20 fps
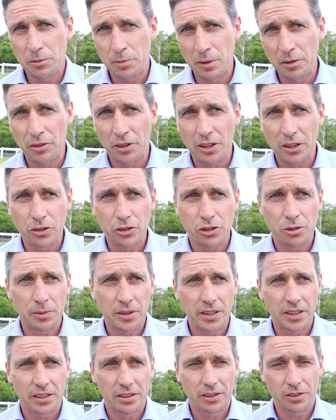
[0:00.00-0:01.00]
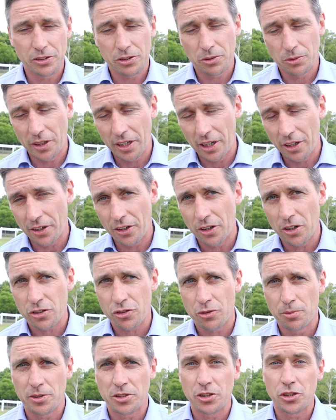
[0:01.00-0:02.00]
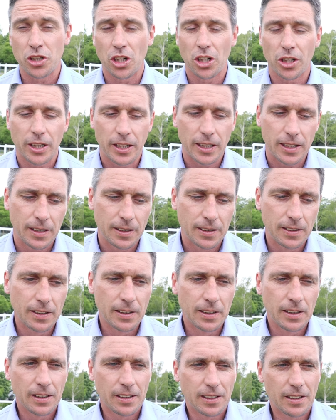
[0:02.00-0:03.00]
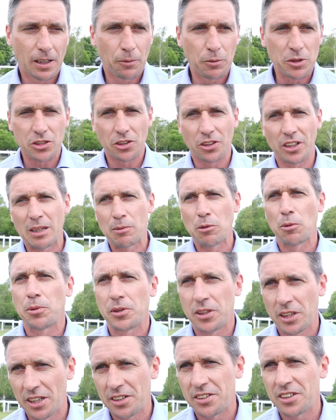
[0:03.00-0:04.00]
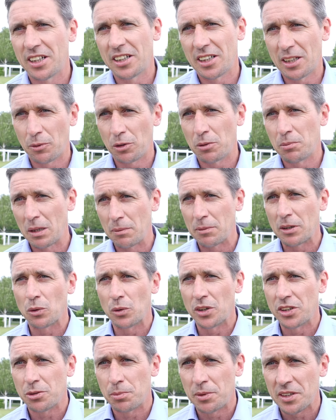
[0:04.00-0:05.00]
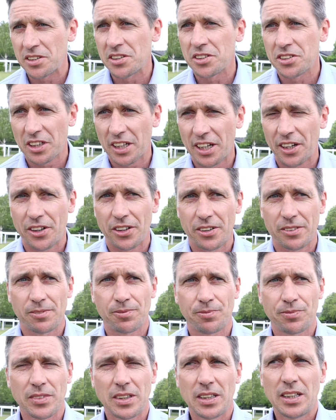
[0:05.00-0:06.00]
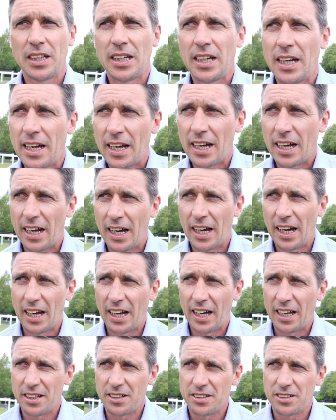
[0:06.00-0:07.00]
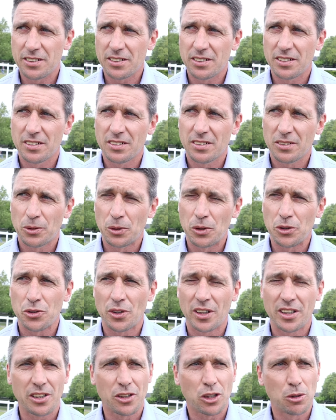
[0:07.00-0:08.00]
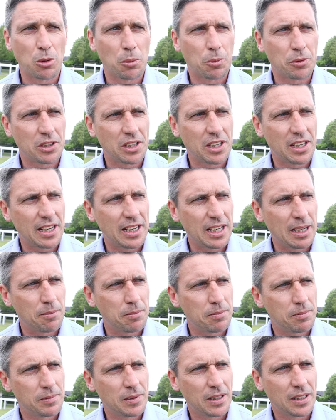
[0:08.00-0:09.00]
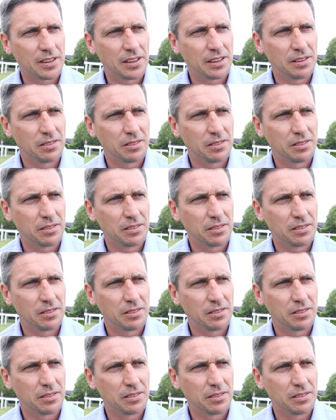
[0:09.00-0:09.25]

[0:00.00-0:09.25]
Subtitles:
been very good to me. I used to ride a lot of horses for him as a jockey. And we sort of came up with the idea that we'd maybe go into business together. And we were trying to come up with a name. And